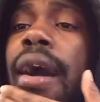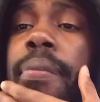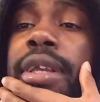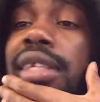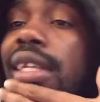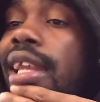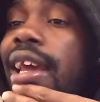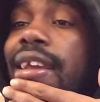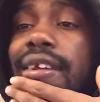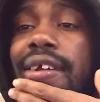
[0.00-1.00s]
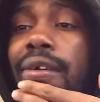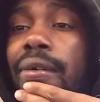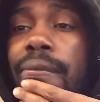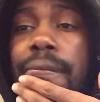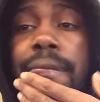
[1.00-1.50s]
I mentioned
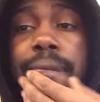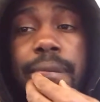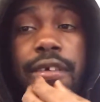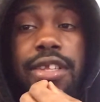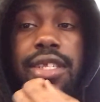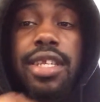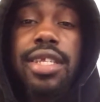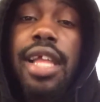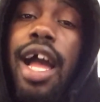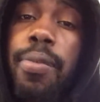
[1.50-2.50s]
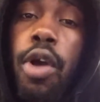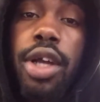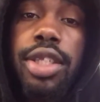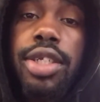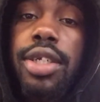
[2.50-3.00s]
the stock
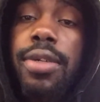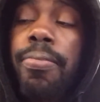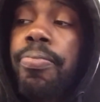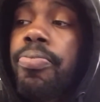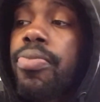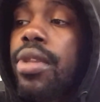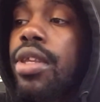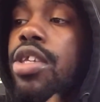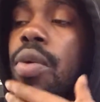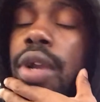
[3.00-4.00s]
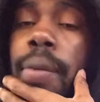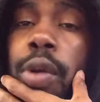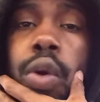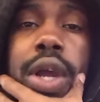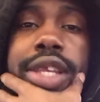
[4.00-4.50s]
market to someone
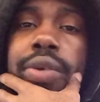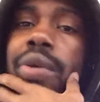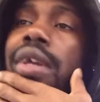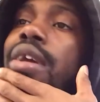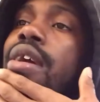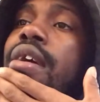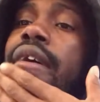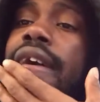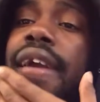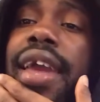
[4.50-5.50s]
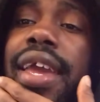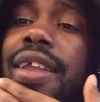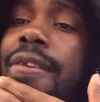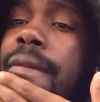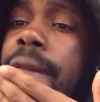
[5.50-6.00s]
I'm acquainted with,
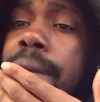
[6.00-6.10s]
and